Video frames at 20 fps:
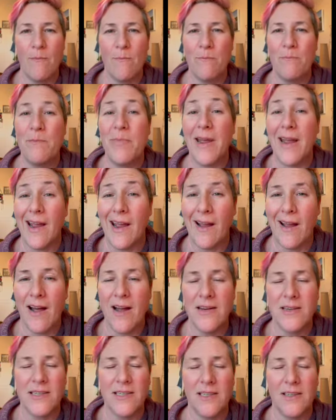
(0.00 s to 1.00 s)
big
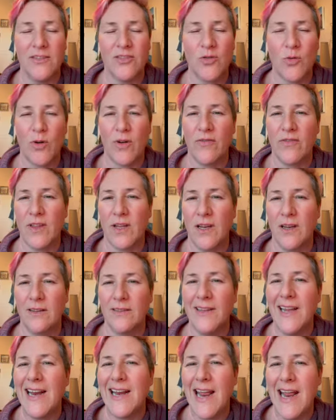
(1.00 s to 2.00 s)
until sort of the
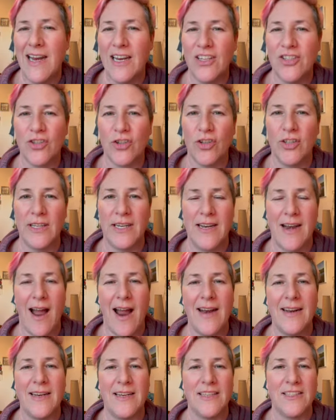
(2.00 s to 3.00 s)
late 80s, early
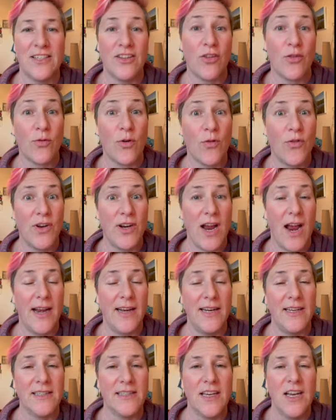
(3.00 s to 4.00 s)
90s, and throughout the
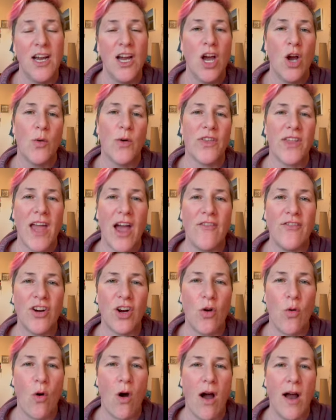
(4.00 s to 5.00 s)
90s with Kevin
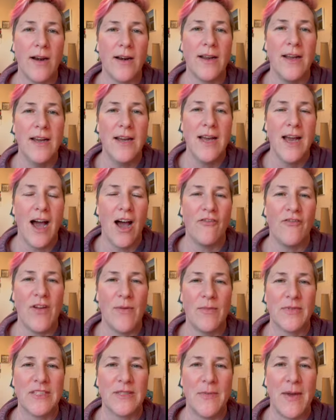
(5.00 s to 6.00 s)
Aquan, a
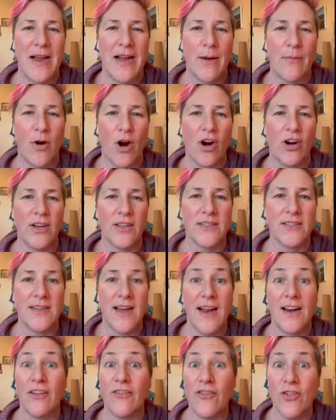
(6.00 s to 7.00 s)
famous makeup artist,
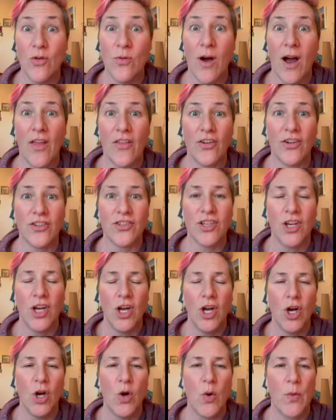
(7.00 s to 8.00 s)
and a few others
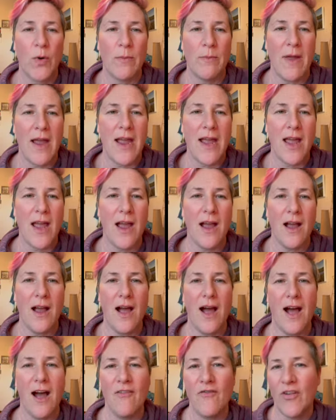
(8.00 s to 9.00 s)
who were making
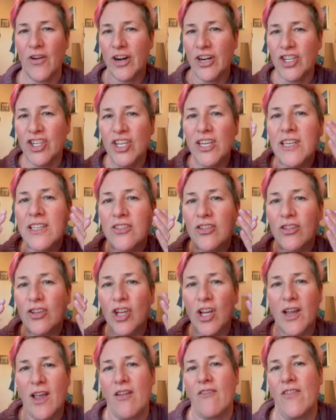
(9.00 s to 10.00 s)
very chiseled
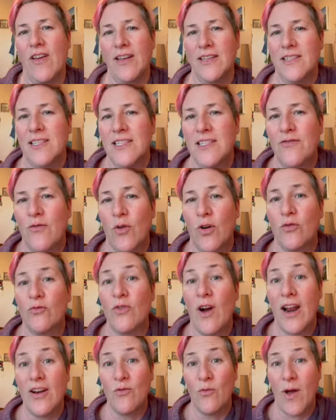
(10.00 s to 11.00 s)
looking faces for
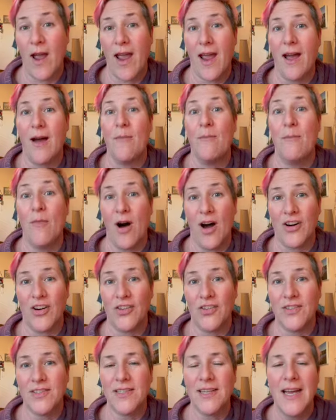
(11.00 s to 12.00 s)
runway
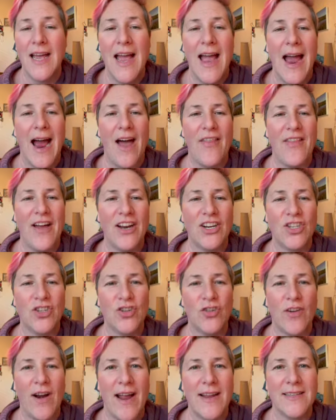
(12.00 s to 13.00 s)
models. And that
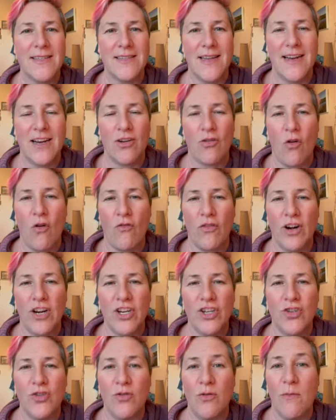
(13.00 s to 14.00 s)
translated over
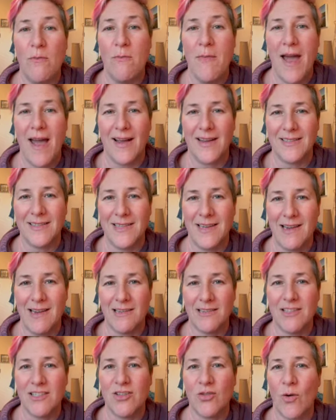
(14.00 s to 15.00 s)
into
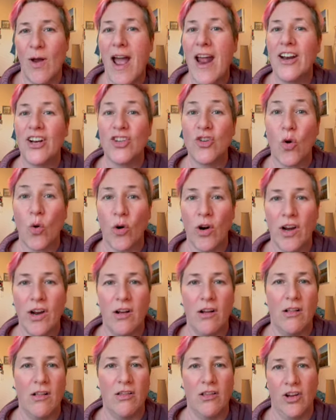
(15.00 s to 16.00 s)
magazines, so
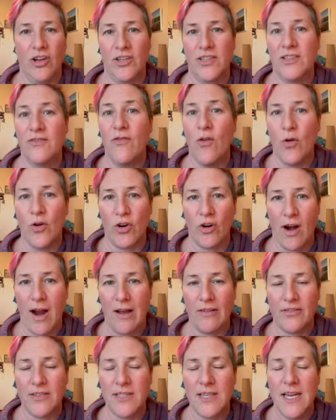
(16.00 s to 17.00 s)
editorial looks,
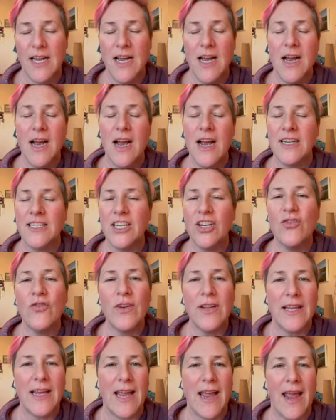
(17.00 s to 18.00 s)
photographs. Didn't
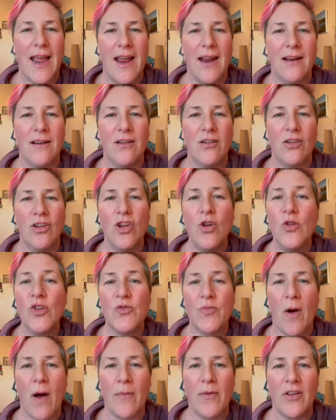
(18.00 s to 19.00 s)
really gain huge
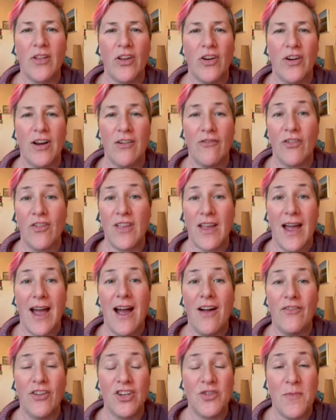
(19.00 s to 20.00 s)
popularity for the
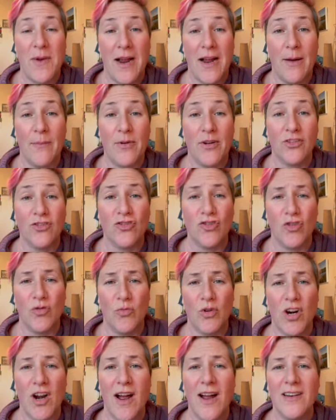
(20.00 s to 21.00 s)
average makeup
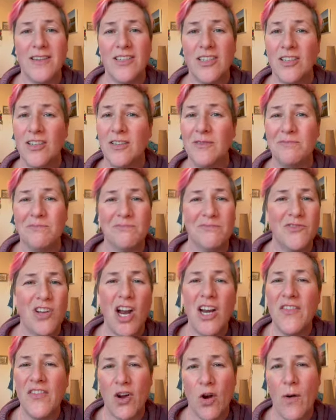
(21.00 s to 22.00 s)
consumer until
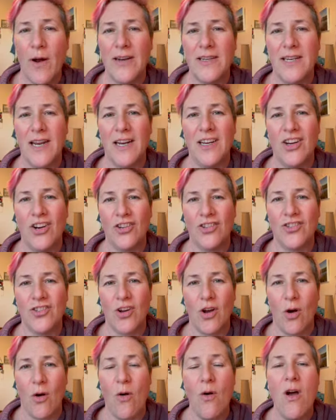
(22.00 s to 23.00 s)
not even quite 10 years
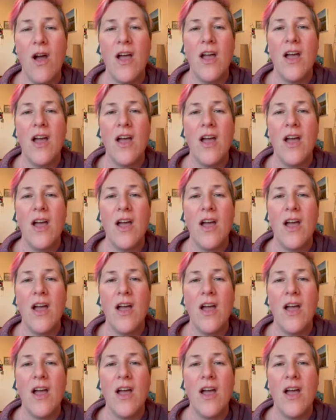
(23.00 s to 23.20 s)
ago